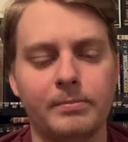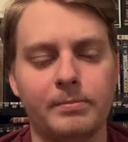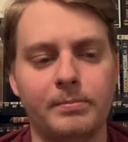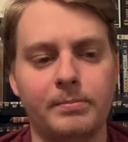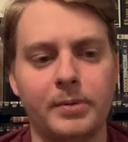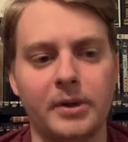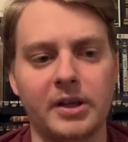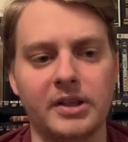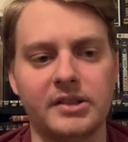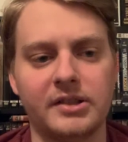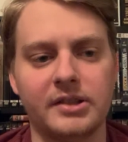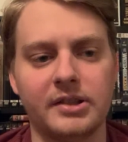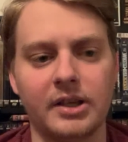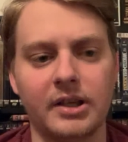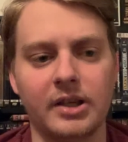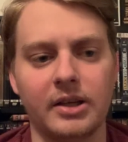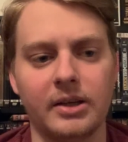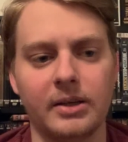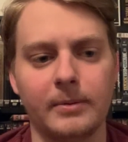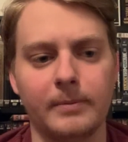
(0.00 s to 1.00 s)
But
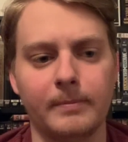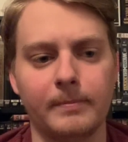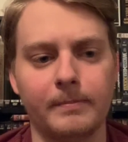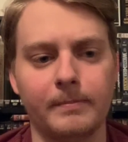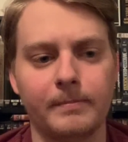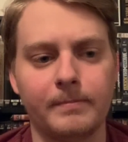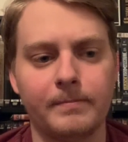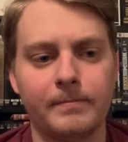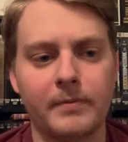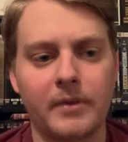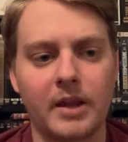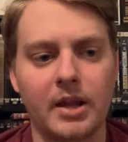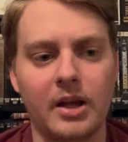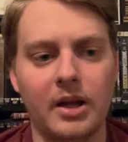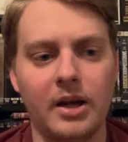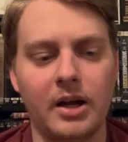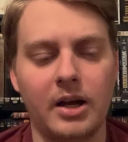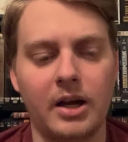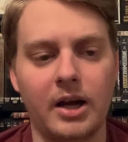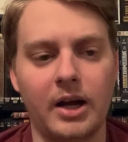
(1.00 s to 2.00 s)
I
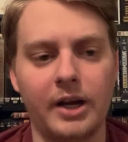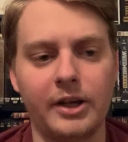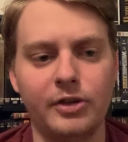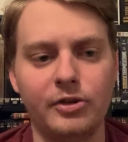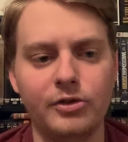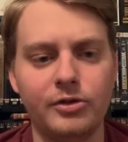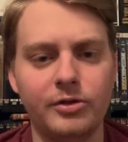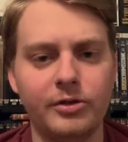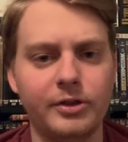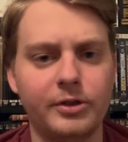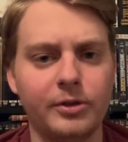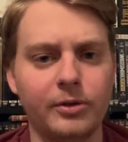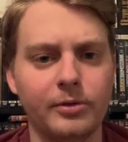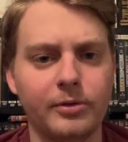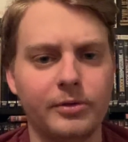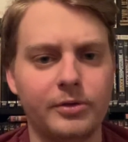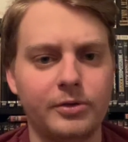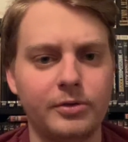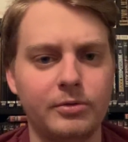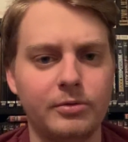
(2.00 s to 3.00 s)
usually
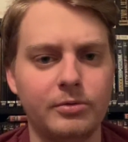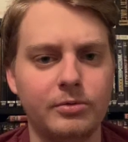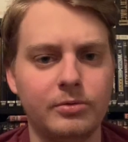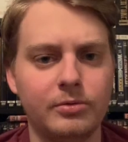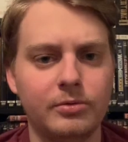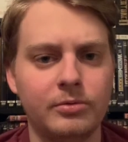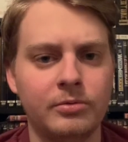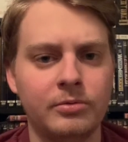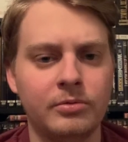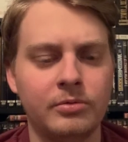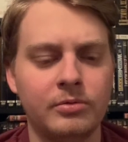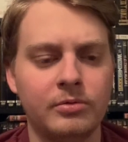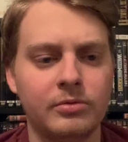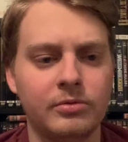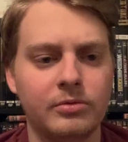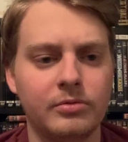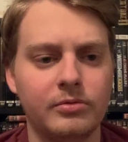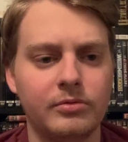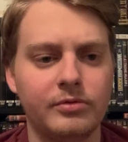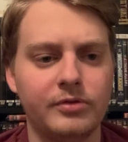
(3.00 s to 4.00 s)
don't do
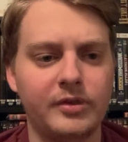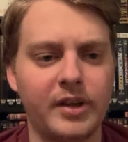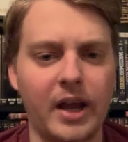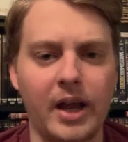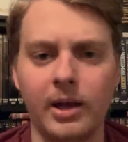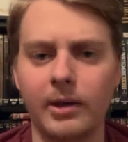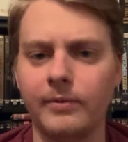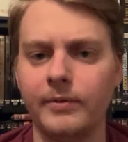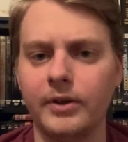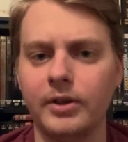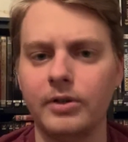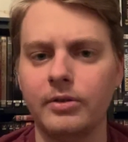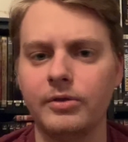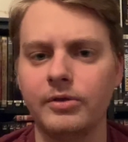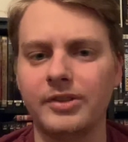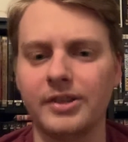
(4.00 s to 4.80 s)
tag videos.